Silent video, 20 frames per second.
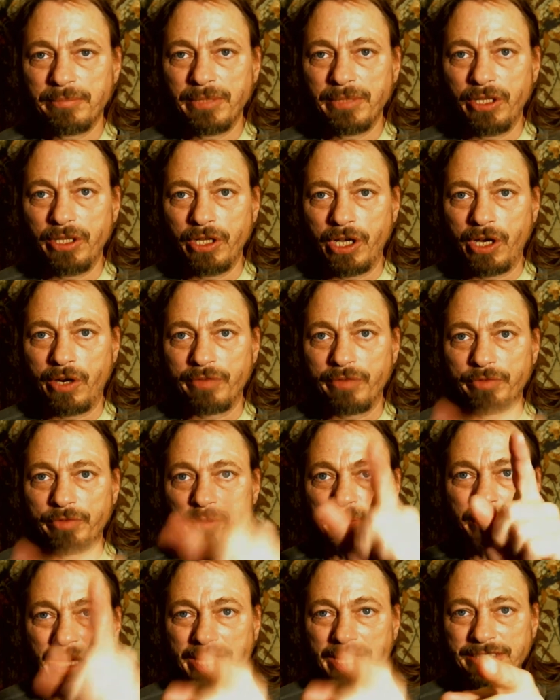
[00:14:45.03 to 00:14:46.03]
below. If
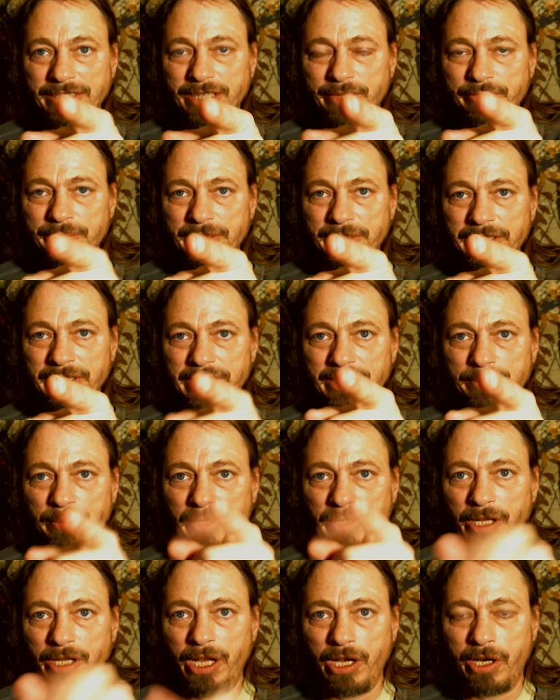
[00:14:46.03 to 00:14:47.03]
you buy something from the links
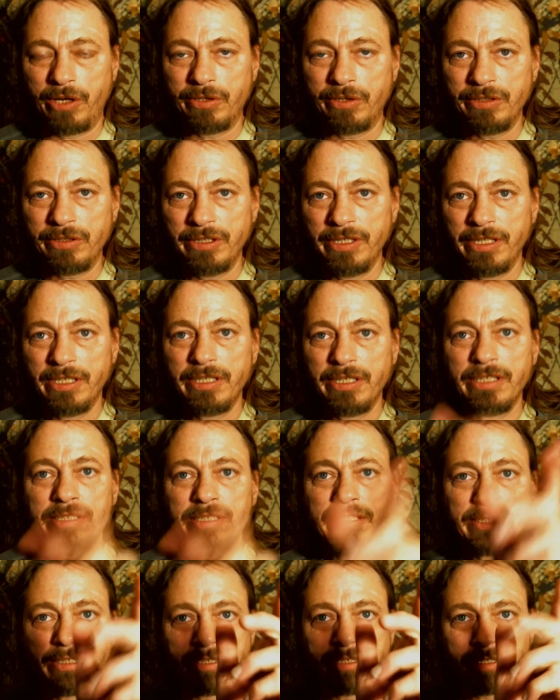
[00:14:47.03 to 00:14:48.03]
below,
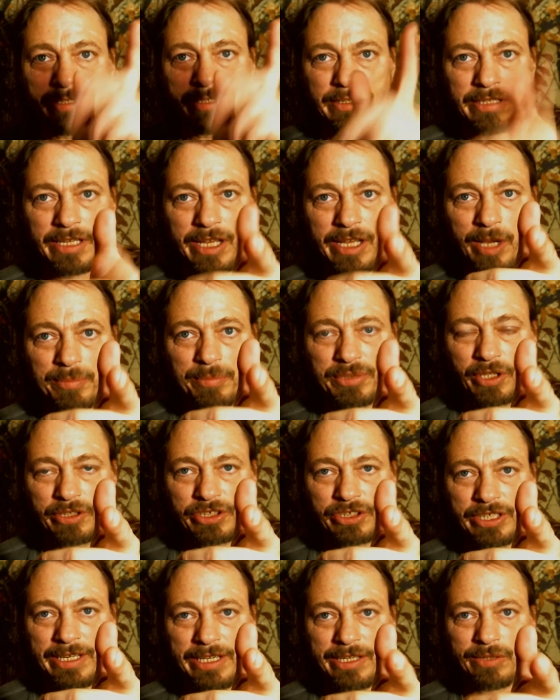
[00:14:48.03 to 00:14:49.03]
it helps our
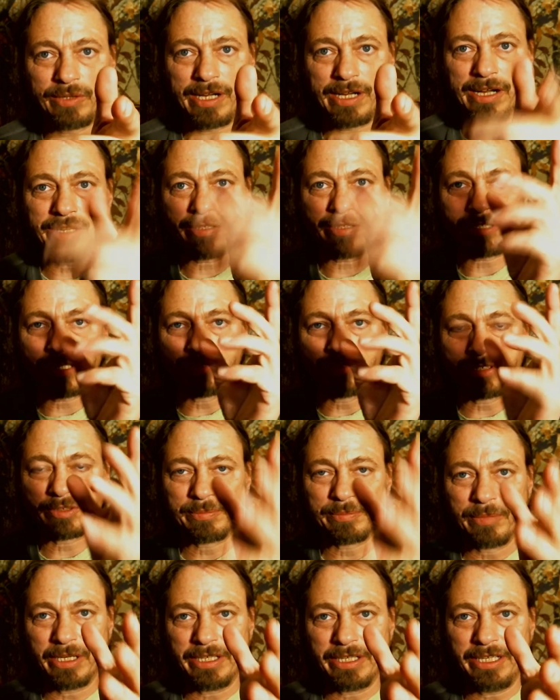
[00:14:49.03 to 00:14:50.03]
channel out, gives
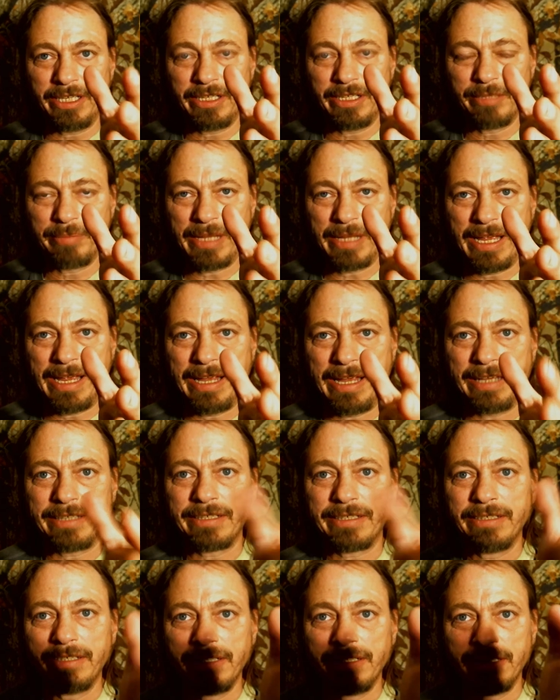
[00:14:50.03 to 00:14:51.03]
us money in the
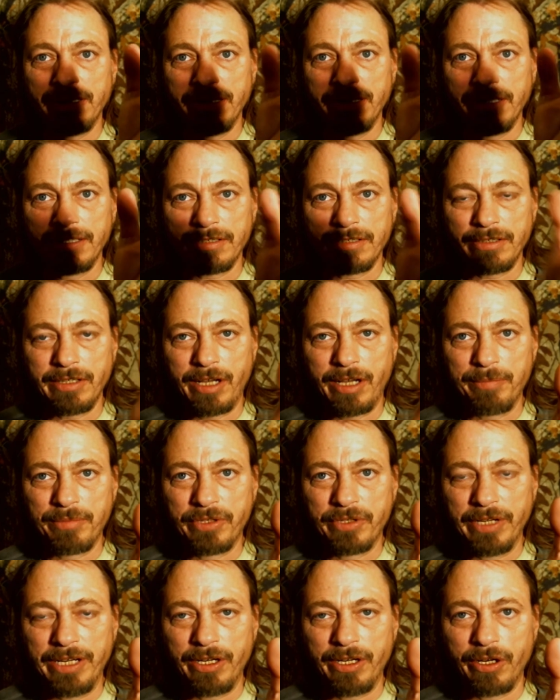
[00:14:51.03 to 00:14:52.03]
bank to
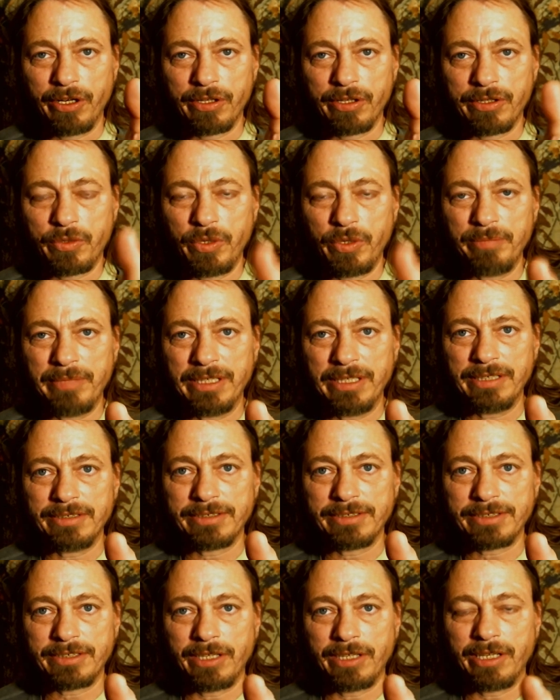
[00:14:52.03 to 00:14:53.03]
upgrade our equipment
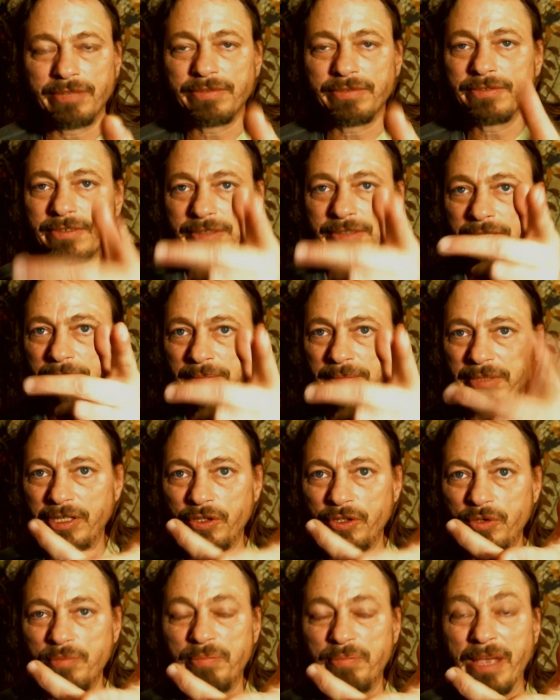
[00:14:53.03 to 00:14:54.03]
and stuff.
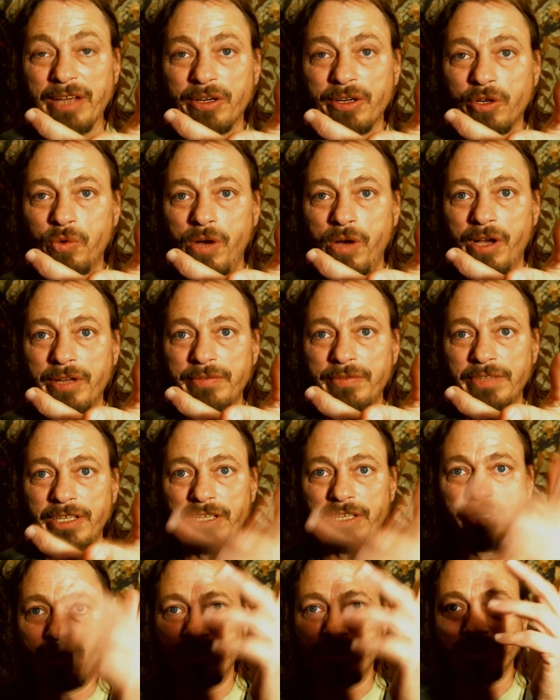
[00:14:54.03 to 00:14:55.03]
Bring you better quality
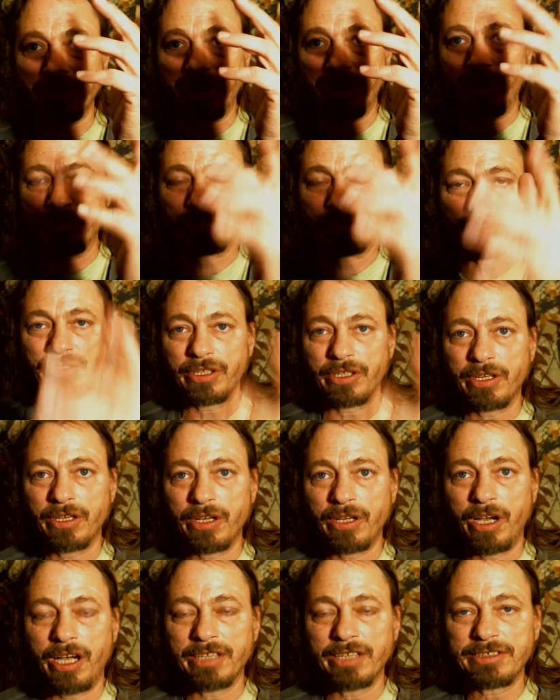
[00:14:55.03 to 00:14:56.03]
videos. It helps
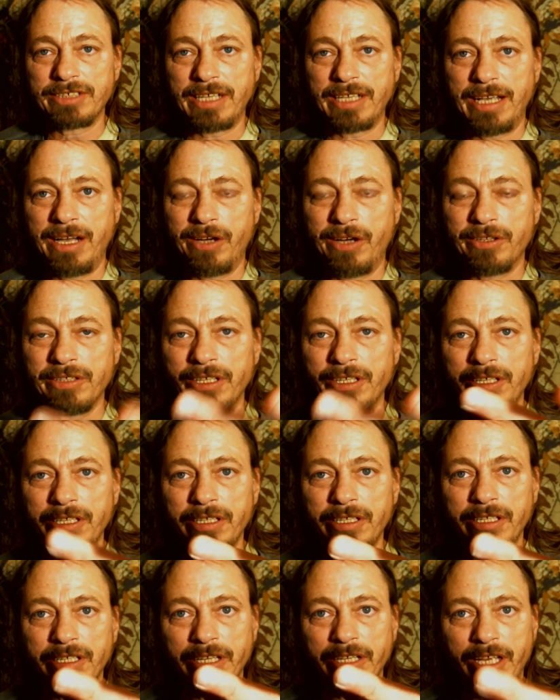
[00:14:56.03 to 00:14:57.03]
us out.
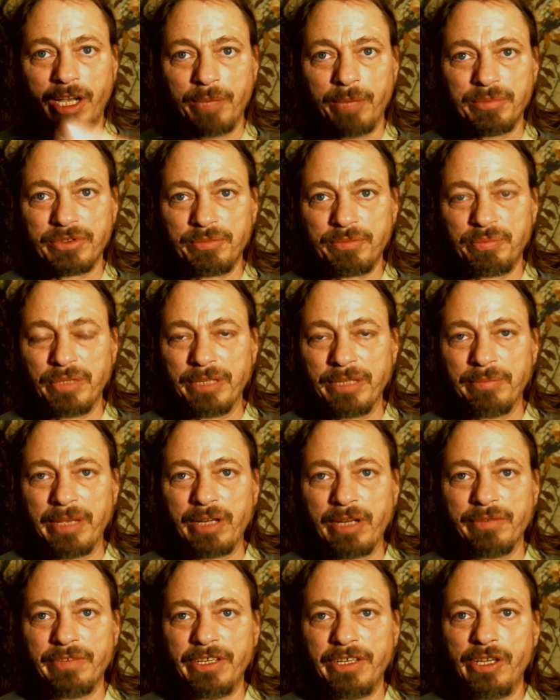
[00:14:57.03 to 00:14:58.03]
It helps bring
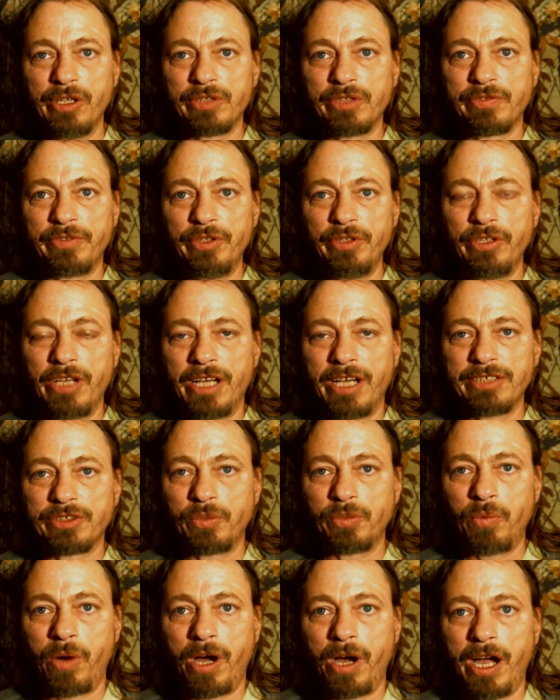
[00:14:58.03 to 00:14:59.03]
better videos for you guys
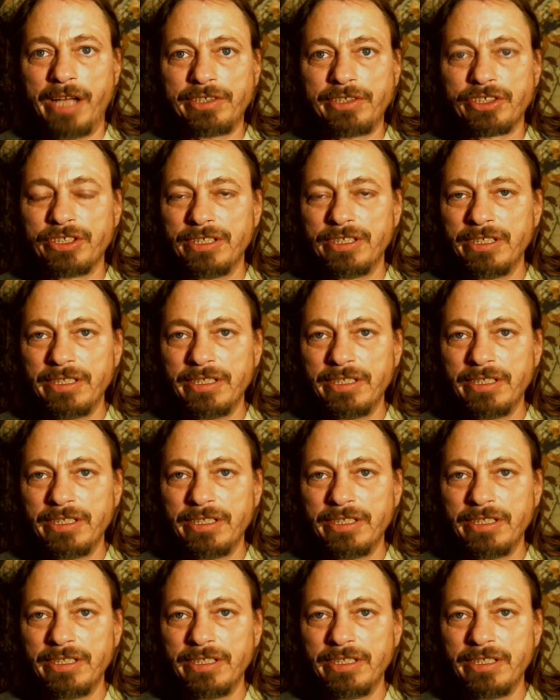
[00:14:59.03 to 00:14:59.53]
to watch.